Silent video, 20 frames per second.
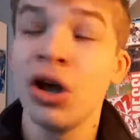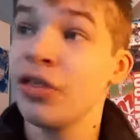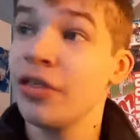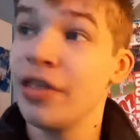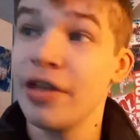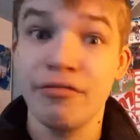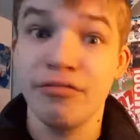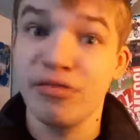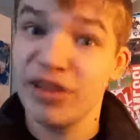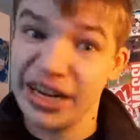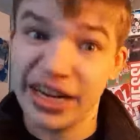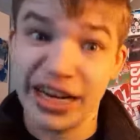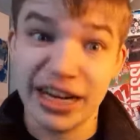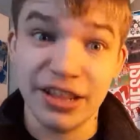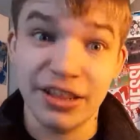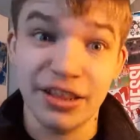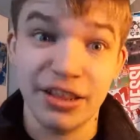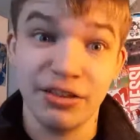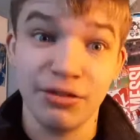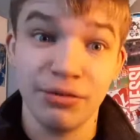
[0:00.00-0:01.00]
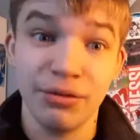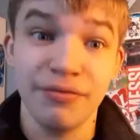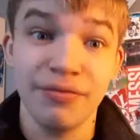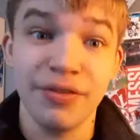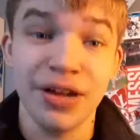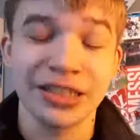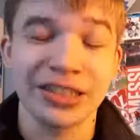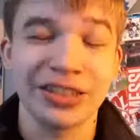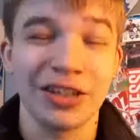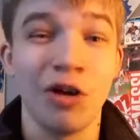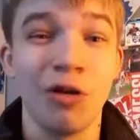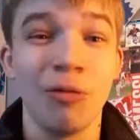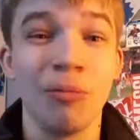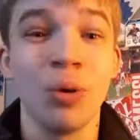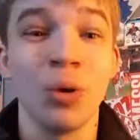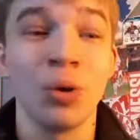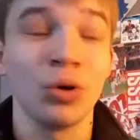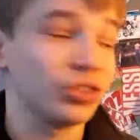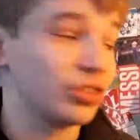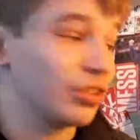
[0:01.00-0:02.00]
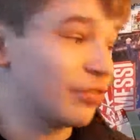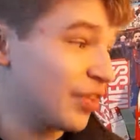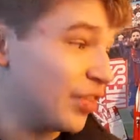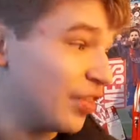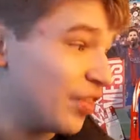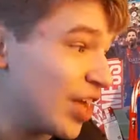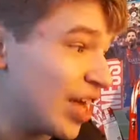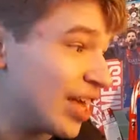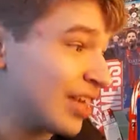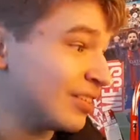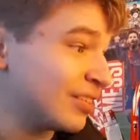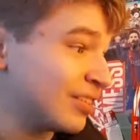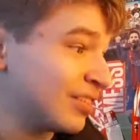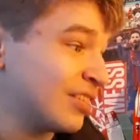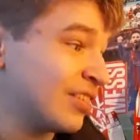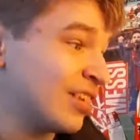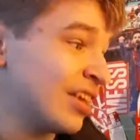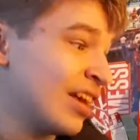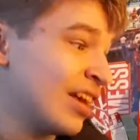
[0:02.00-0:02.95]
they really needed to invest a lot more. So for this,